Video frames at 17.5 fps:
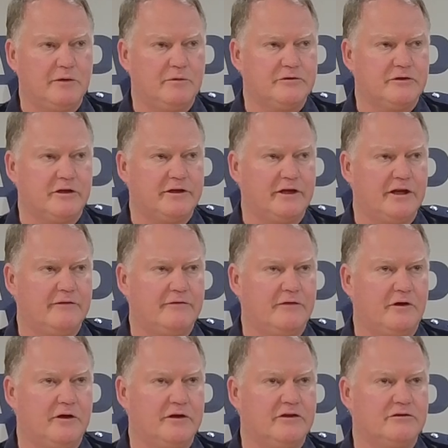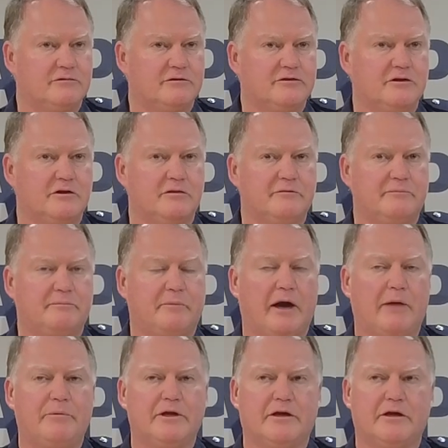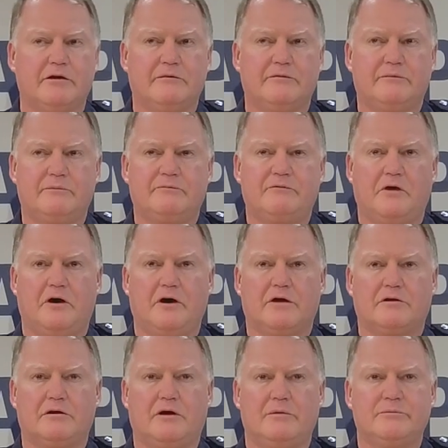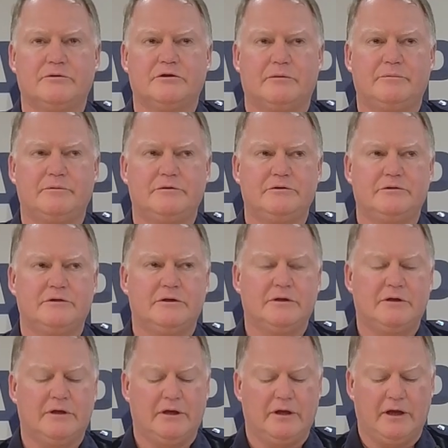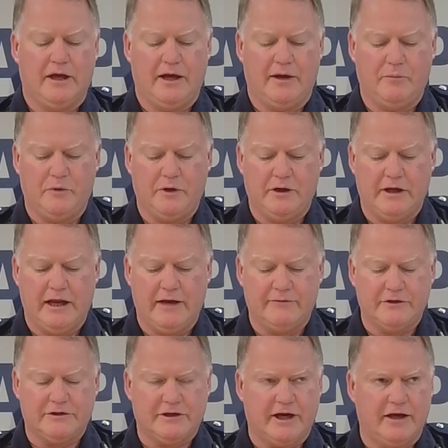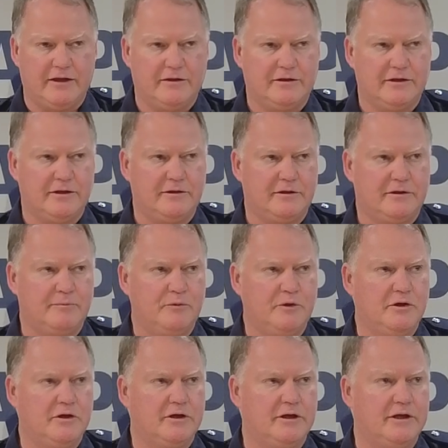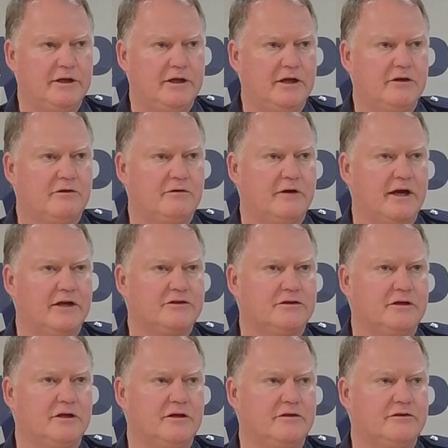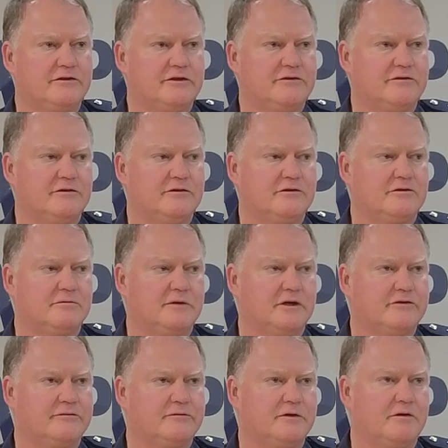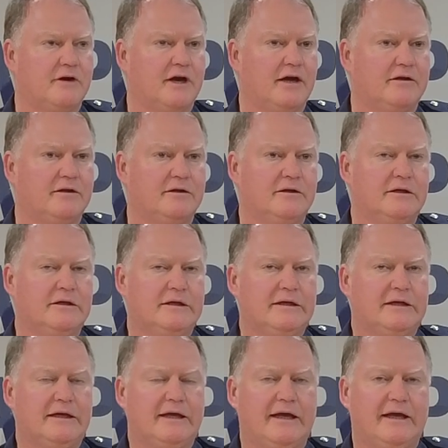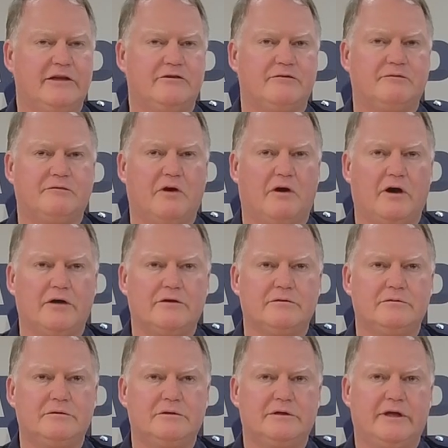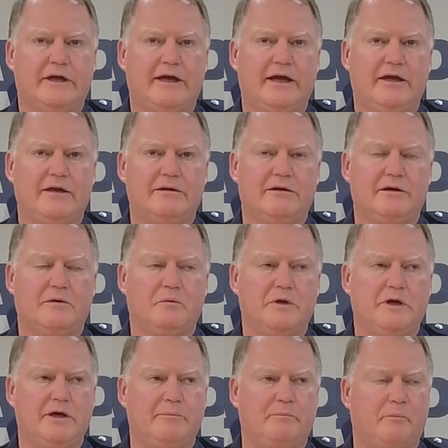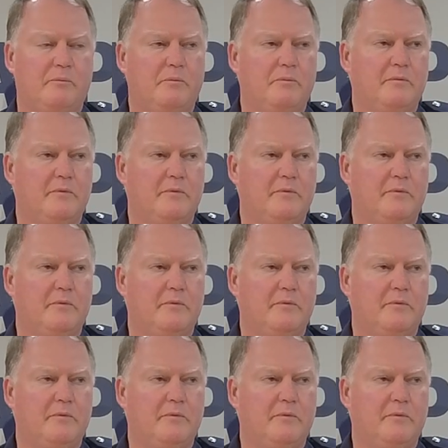was identified as a result of public health via Crime Stoppers, and we never take the community interaction and assistance to us for granted. It's vital, and we're